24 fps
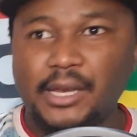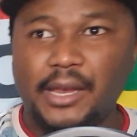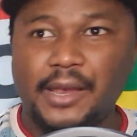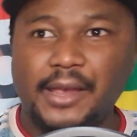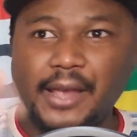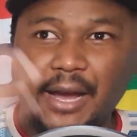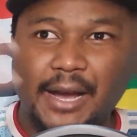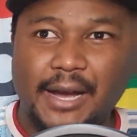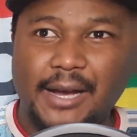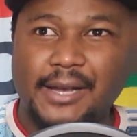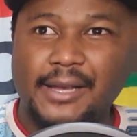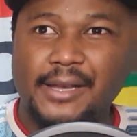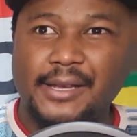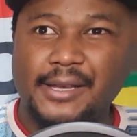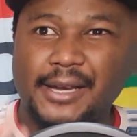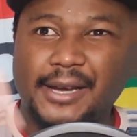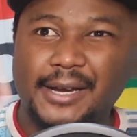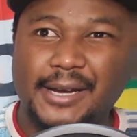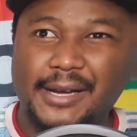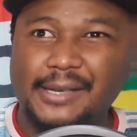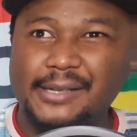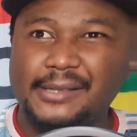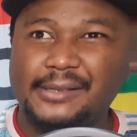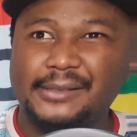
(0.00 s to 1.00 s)
Yeah,
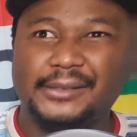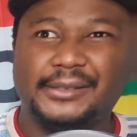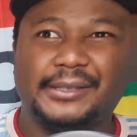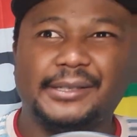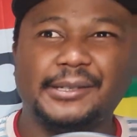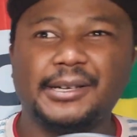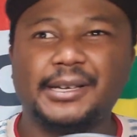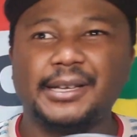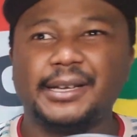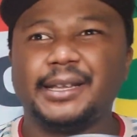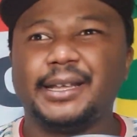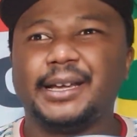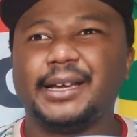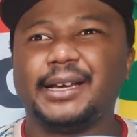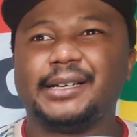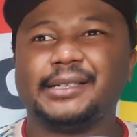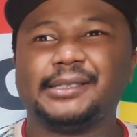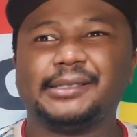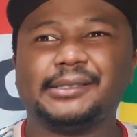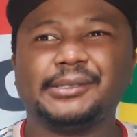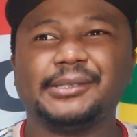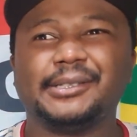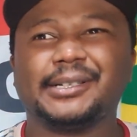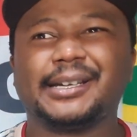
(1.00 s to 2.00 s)
yeah, look at
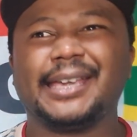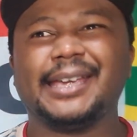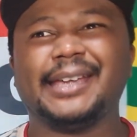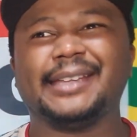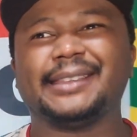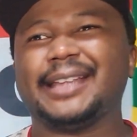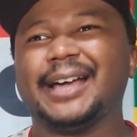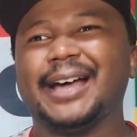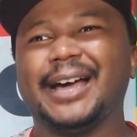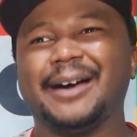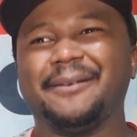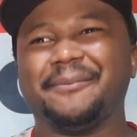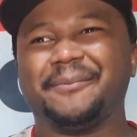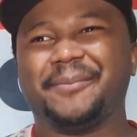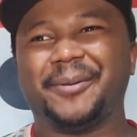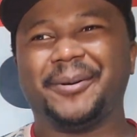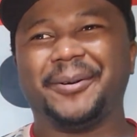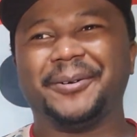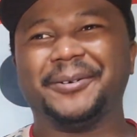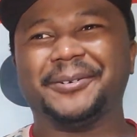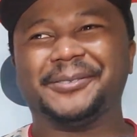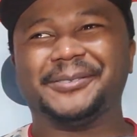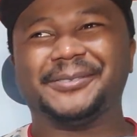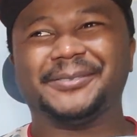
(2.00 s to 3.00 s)
that. Look at that,
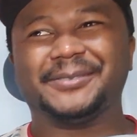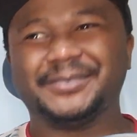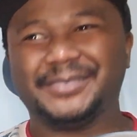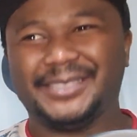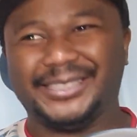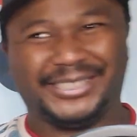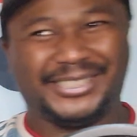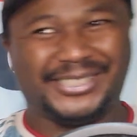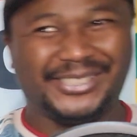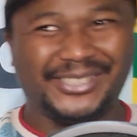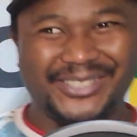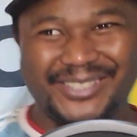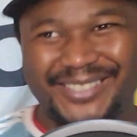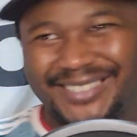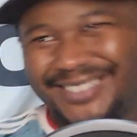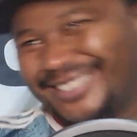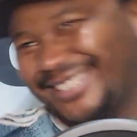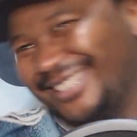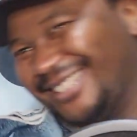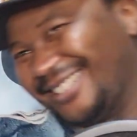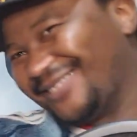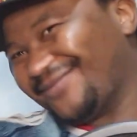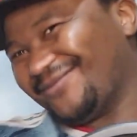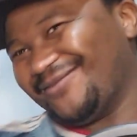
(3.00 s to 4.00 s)
bro. The shrug,
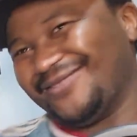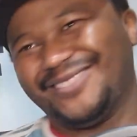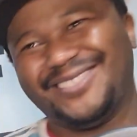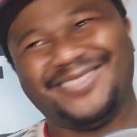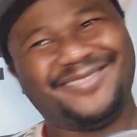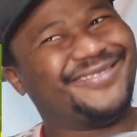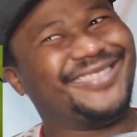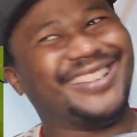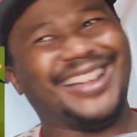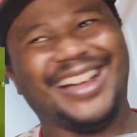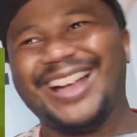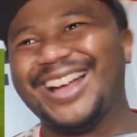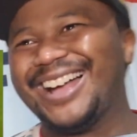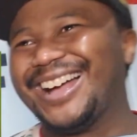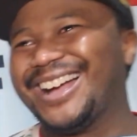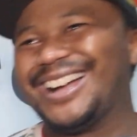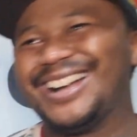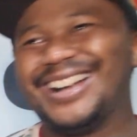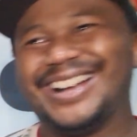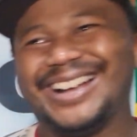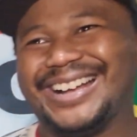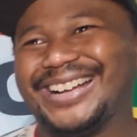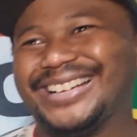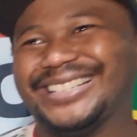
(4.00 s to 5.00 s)
the...
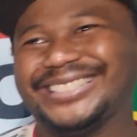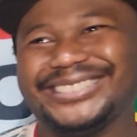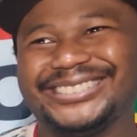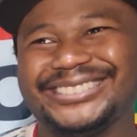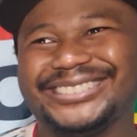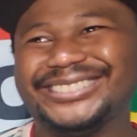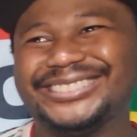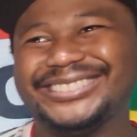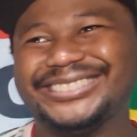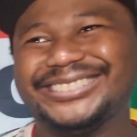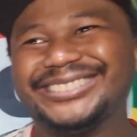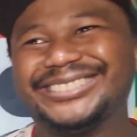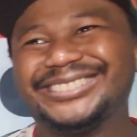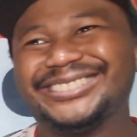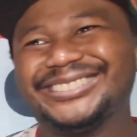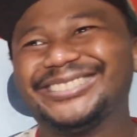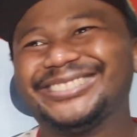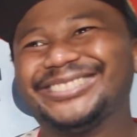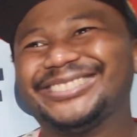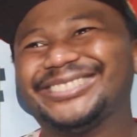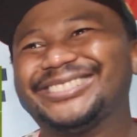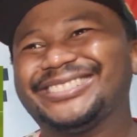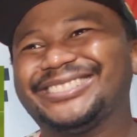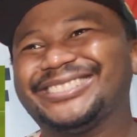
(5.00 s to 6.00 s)
Nah.
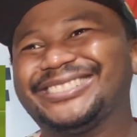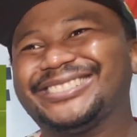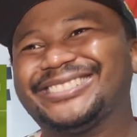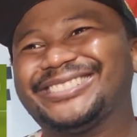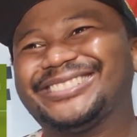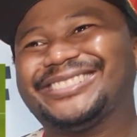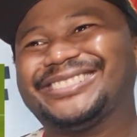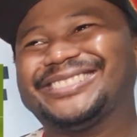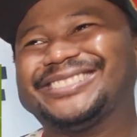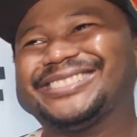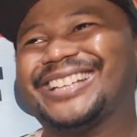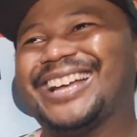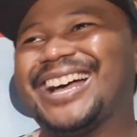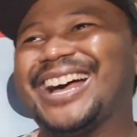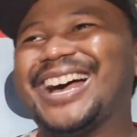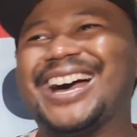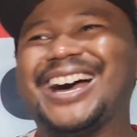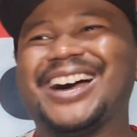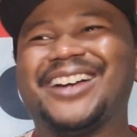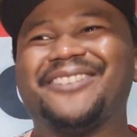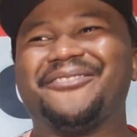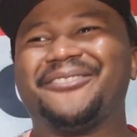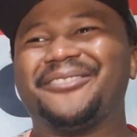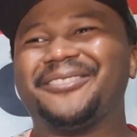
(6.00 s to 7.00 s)

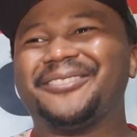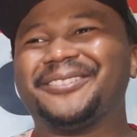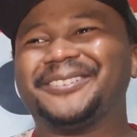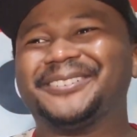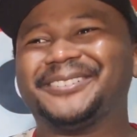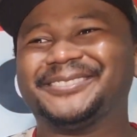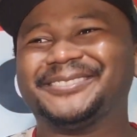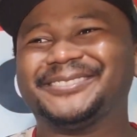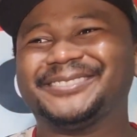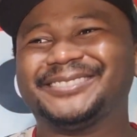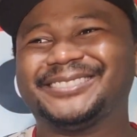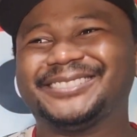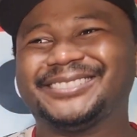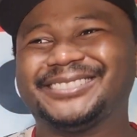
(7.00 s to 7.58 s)
Nah, bro.